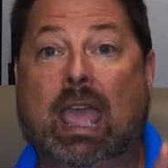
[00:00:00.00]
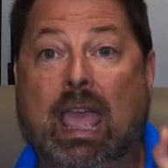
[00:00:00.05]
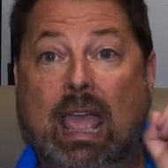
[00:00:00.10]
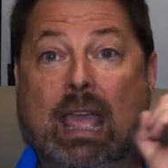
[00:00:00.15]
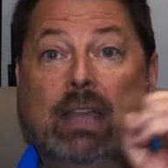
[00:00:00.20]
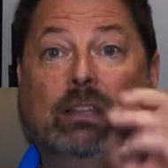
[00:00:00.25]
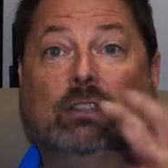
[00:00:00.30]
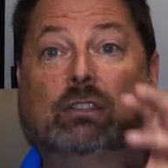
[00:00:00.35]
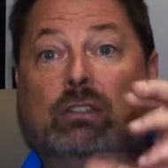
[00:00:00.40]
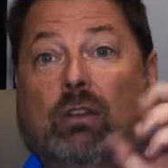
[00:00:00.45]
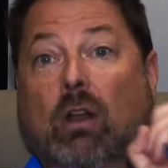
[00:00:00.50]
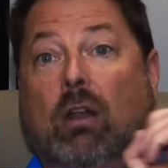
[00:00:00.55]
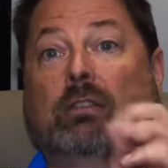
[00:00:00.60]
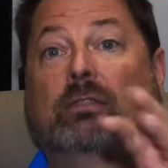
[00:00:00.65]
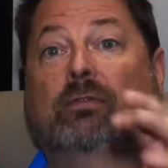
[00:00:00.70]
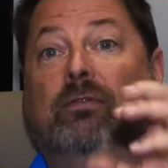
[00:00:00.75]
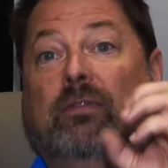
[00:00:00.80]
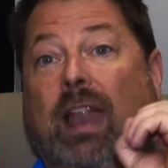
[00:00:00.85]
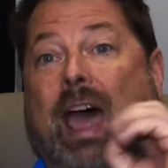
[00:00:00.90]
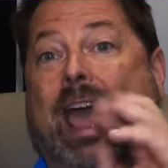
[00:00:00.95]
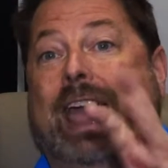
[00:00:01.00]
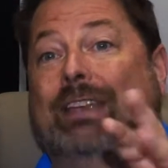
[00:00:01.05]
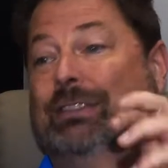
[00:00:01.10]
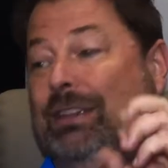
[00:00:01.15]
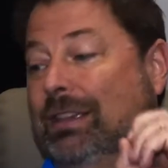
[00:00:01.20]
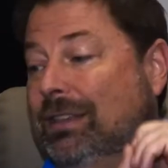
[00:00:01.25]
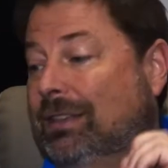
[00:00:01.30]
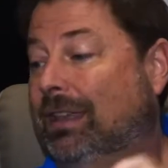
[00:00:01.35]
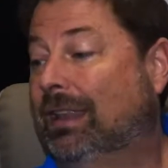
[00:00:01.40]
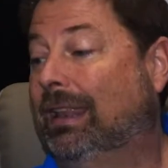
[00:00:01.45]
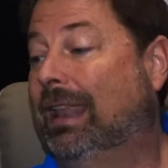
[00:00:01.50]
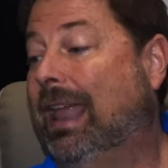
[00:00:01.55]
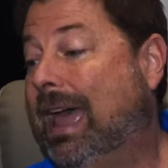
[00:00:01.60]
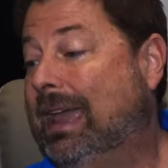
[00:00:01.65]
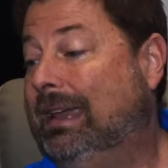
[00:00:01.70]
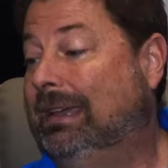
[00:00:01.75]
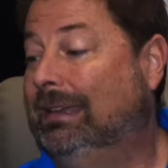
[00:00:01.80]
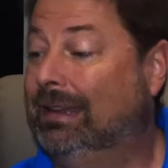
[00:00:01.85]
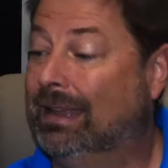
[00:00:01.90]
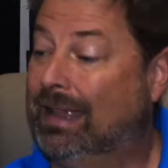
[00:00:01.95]
It starts flashing the
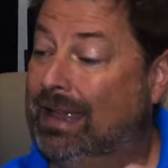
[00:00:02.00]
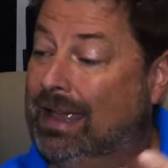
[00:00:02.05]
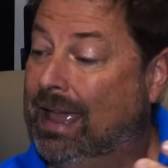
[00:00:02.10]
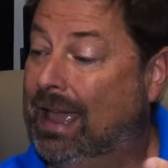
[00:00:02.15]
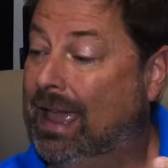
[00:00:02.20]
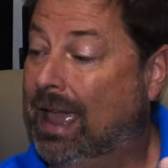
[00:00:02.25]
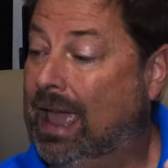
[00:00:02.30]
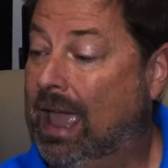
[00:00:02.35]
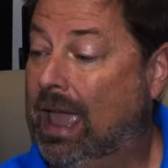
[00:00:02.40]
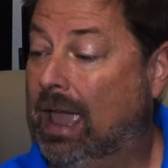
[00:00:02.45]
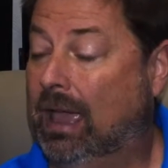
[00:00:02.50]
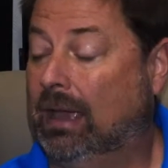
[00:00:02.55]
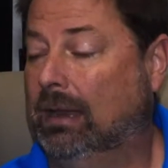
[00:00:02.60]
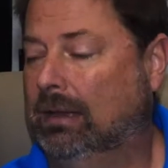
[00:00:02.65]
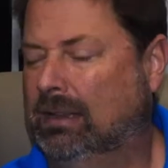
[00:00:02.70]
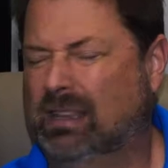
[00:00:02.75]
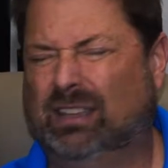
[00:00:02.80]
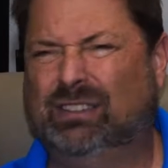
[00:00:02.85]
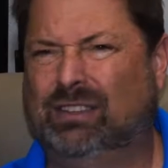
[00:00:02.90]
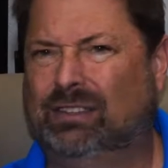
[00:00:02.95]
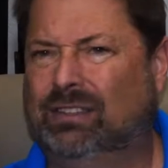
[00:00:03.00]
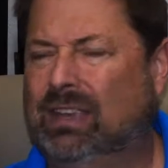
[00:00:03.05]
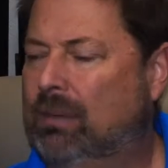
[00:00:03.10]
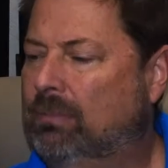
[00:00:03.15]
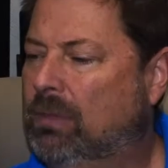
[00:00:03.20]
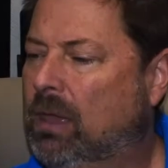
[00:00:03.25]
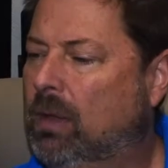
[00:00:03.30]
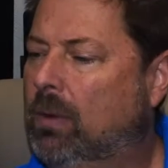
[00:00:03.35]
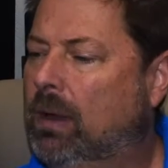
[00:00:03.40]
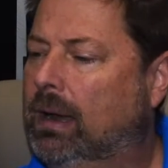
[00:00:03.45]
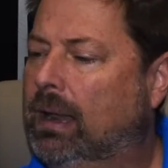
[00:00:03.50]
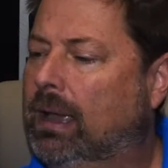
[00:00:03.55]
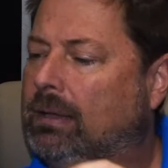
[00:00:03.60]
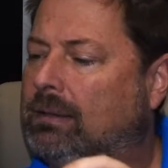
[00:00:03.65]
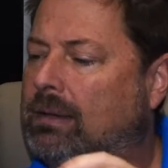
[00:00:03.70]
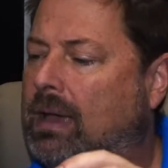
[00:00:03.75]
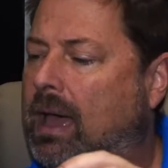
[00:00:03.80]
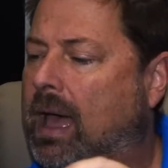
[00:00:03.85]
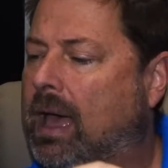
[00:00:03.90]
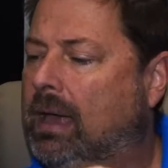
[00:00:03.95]
light, and it does the same thing when it
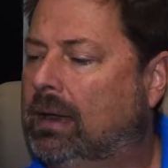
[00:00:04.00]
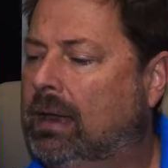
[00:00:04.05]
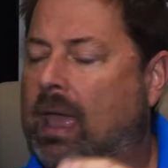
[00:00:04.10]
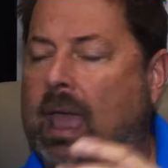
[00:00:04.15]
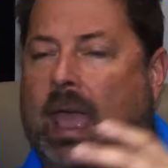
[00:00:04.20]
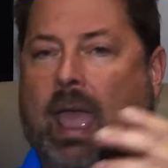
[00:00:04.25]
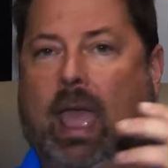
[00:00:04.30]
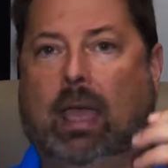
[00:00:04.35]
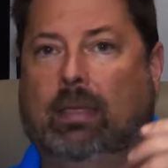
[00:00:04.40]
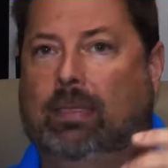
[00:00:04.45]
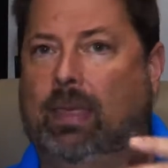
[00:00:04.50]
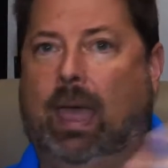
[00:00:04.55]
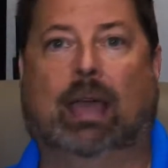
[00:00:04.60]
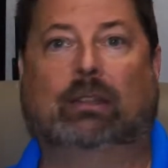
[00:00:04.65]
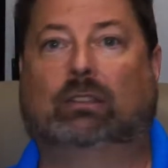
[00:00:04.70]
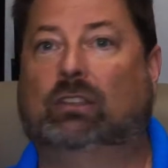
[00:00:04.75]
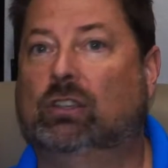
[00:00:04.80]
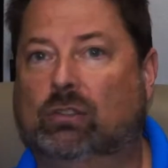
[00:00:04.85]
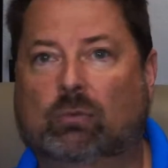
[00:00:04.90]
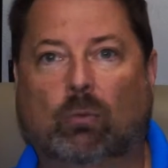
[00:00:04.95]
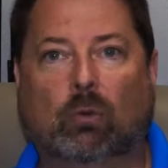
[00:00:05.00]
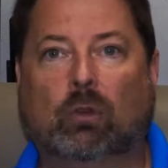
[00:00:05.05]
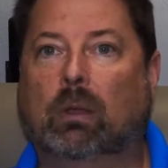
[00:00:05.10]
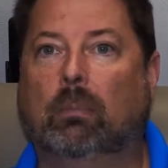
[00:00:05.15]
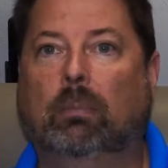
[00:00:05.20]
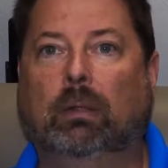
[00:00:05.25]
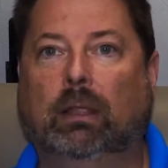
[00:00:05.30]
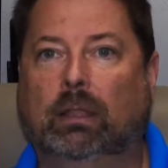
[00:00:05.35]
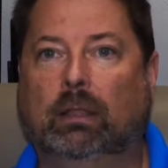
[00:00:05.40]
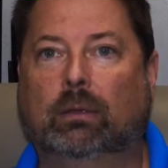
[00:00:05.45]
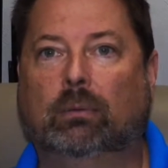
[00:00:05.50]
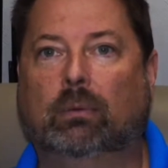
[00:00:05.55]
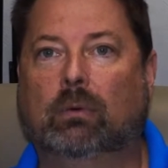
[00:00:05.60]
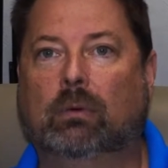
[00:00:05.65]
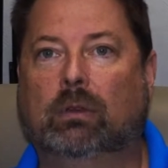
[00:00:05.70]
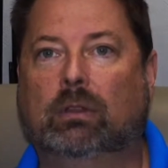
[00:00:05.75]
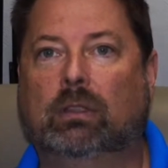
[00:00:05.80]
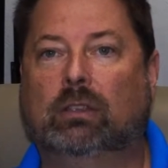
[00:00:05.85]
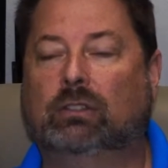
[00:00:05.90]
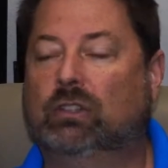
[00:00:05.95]
gets hot, and that just will completely
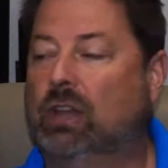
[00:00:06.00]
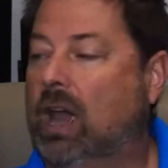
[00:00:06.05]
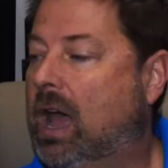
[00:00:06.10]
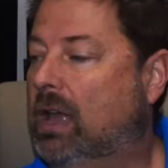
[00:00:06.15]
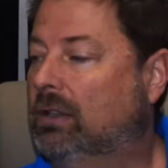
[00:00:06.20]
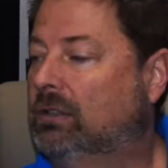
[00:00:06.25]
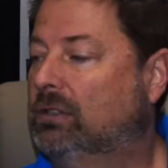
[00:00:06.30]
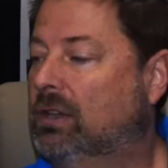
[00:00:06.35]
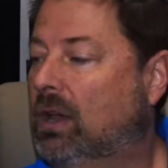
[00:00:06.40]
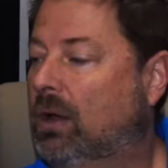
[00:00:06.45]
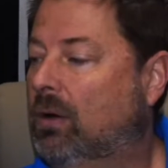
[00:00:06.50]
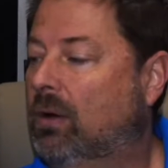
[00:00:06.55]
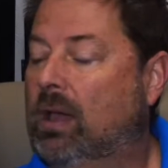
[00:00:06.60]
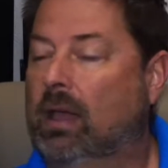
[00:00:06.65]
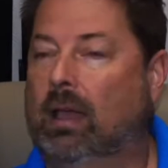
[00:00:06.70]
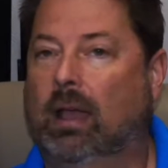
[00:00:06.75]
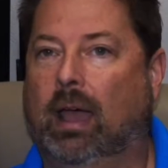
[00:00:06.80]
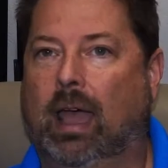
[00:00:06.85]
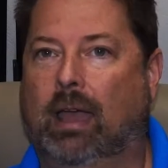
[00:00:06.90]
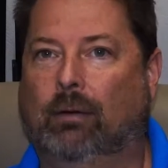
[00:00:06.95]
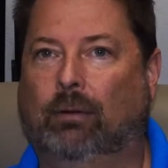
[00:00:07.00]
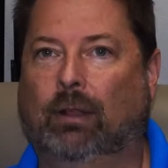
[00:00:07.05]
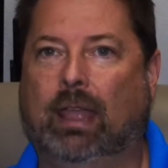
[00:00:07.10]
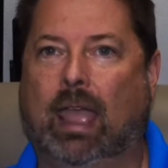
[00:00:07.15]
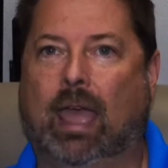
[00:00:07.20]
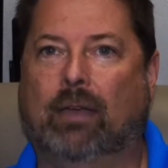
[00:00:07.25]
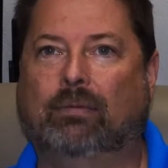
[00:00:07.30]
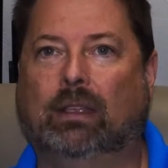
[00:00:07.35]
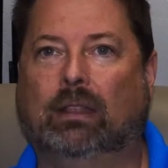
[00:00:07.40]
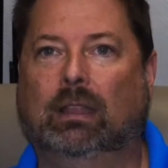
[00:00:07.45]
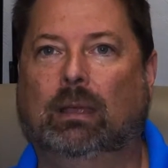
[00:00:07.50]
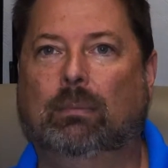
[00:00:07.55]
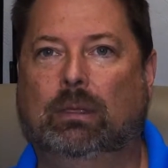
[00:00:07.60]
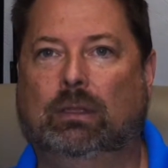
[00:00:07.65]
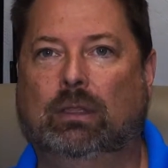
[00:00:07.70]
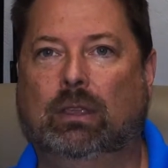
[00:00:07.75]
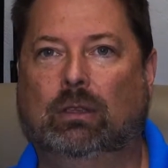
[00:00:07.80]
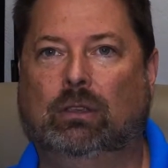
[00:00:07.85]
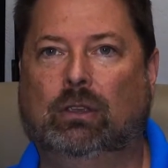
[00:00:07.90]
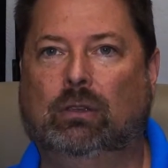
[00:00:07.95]
ruin the shot. So I really have to
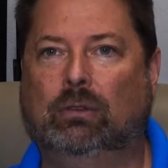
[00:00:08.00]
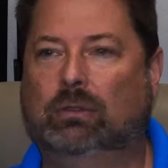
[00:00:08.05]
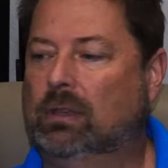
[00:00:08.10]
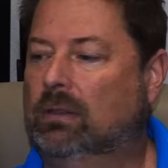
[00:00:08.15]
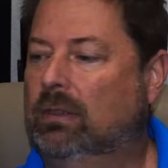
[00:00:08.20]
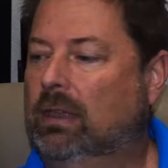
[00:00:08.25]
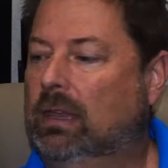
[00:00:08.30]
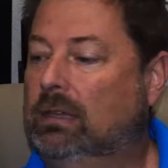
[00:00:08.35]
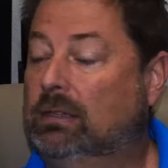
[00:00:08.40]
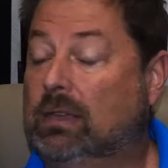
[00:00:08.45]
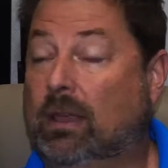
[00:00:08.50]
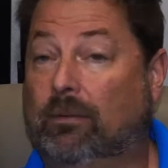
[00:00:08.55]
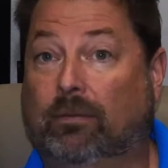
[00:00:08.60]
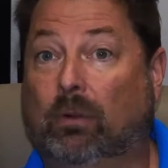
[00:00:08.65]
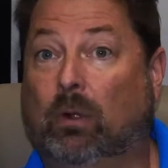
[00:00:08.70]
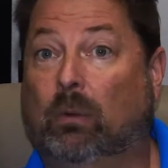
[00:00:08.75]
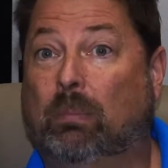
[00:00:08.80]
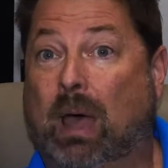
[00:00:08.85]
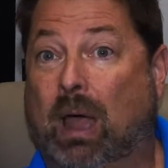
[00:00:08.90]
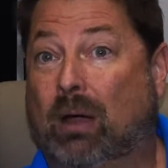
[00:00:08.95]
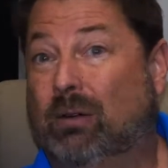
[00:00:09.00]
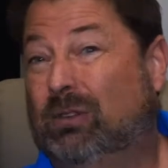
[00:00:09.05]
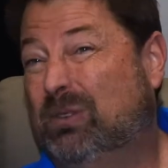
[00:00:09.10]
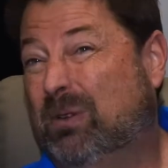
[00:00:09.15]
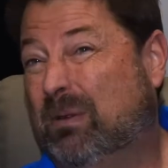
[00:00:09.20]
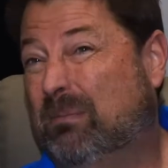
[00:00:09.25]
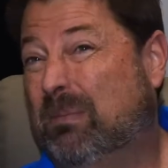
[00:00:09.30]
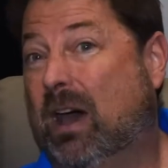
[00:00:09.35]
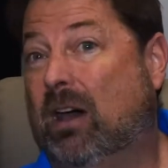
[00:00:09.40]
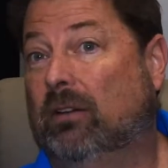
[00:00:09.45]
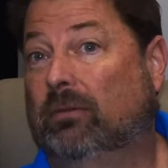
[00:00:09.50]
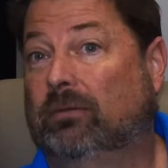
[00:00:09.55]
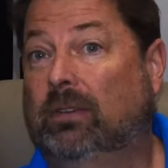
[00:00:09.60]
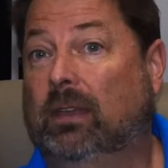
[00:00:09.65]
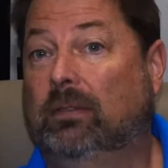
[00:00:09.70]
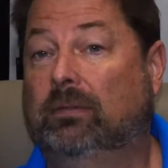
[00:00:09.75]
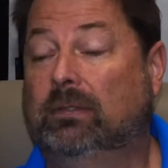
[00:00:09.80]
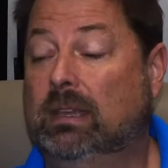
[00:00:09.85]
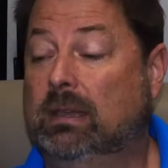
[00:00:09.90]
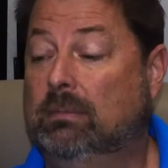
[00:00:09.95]
limit the use of these at full power to about
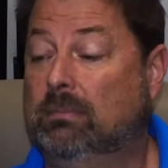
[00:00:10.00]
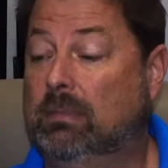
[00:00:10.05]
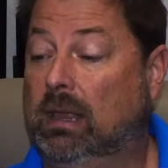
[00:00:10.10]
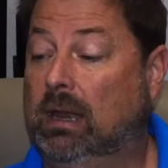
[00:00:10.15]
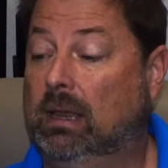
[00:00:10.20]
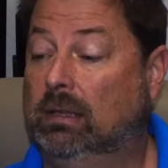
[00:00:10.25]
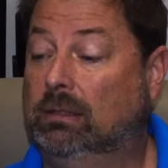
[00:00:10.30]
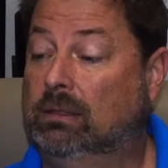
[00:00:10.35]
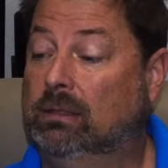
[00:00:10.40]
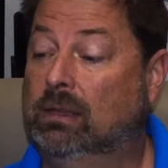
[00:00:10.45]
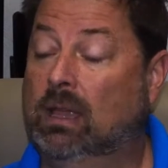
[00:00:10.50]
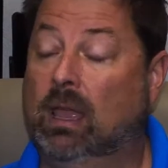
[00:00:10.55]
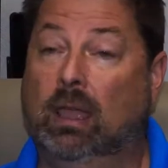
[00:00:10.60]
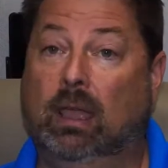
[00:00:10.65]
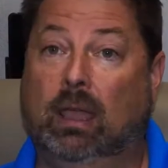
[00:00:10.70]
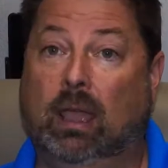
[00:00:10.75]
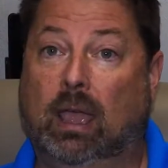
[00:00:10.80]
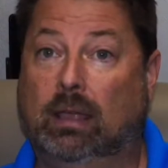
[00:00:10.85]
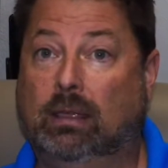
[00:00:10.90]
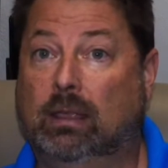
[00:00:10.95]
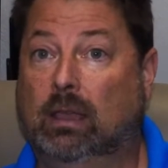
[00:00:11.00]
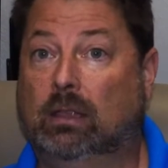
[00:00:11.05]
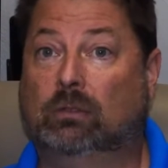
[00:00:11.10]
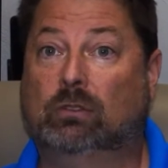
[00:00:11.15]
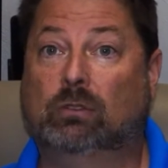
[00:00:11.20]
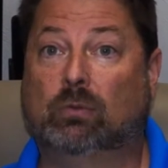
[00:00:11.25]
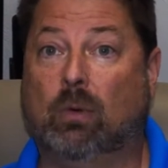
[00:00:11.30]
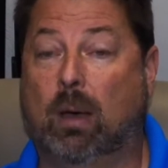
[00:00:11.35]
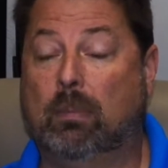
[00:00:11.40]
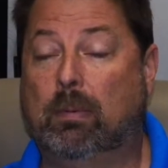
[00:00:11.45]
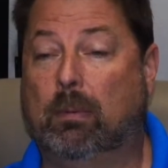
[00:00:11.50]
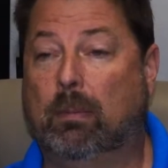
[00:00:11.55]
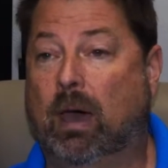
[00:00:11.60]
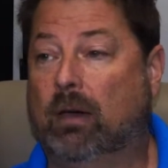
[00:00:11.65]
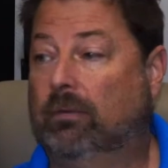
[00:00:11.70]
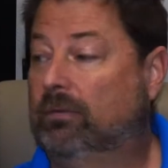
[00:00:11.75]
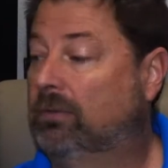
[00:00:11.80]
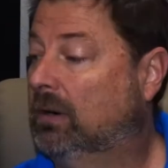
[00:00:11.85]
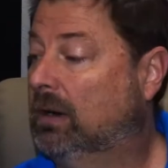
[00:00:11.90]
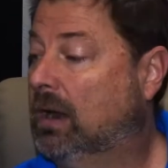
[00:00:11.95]
15 minutes and then swap them
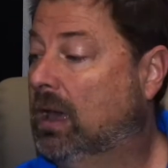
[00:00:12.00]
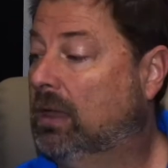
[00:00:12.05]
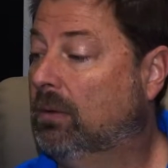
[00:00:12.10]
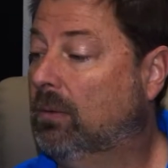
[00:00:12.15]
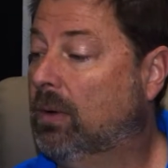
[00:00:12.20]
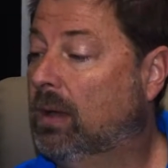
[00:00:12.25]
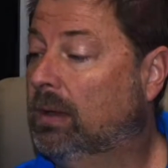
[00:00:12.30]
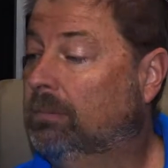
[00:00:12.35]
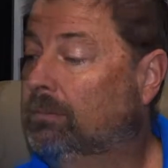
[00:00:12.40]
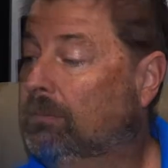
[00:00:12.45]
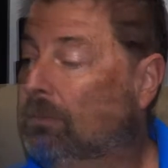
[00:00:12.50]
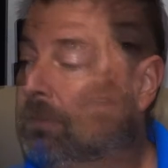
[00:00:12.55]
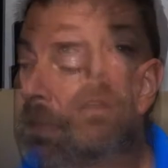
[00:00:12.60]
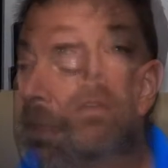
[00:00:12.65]
out for another one.